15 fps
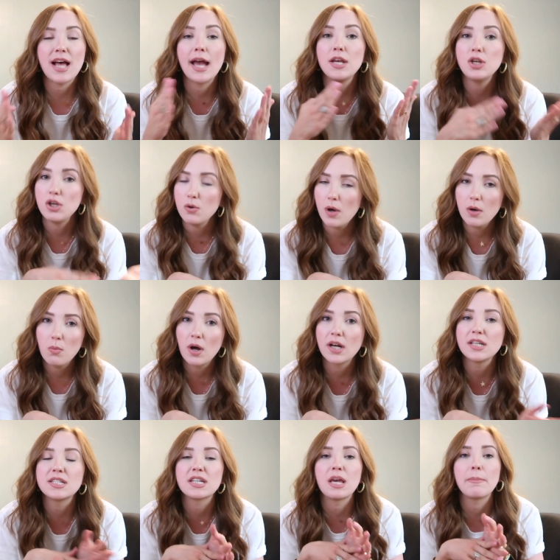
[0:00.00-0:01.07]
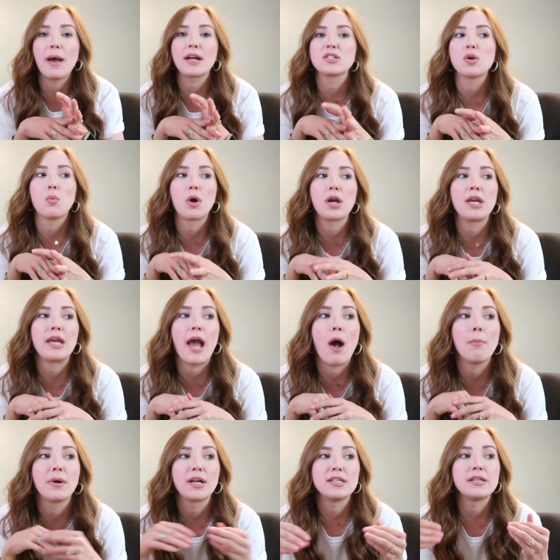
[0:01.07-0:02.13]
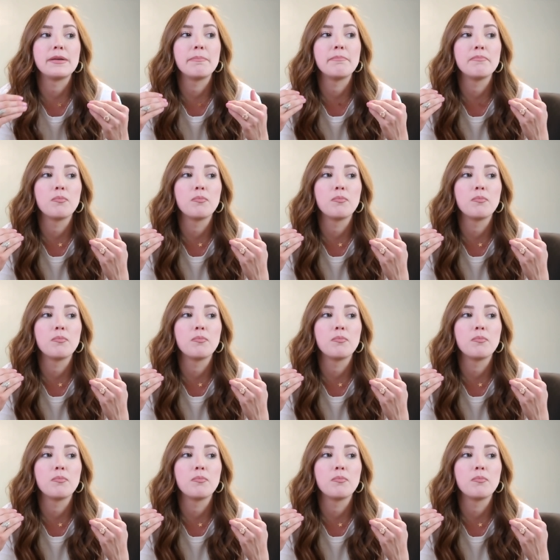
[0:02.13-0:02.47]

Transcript: I knew I wanted to get back to working out because it